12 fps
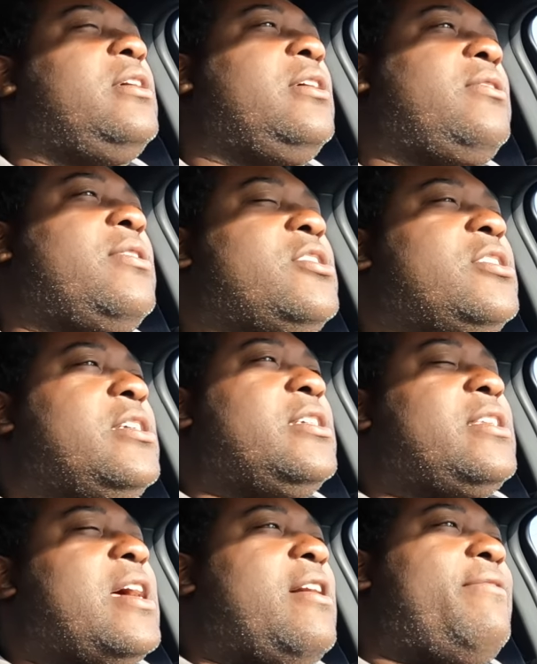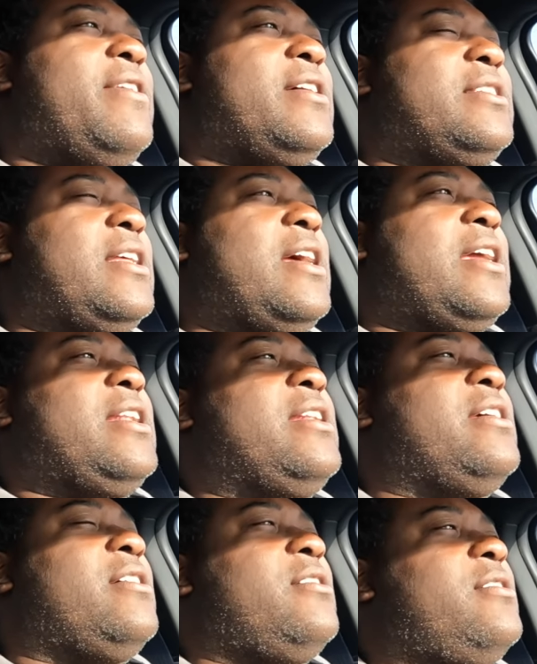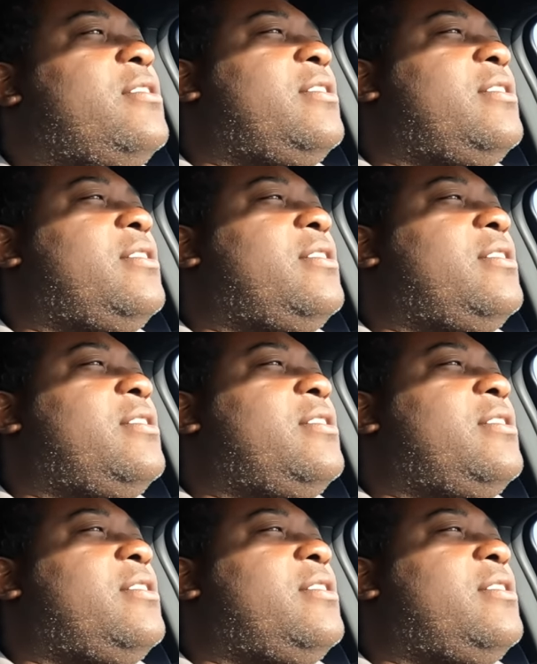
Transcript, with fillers: the question is how fast can I get there?